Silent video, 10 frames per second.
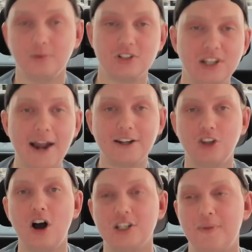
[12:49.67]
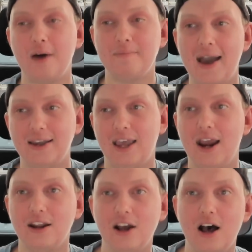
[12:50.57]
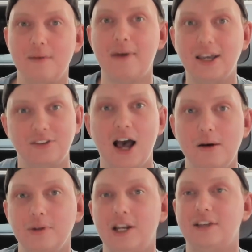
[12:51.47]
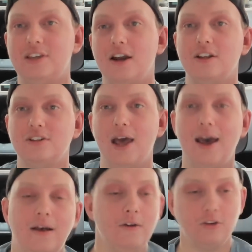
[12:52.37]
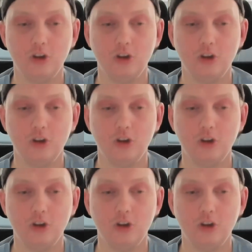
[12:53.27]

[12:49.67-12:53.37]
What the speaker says: There's a lot of talks about Matt Canada and Mike Tomlin at the end of the day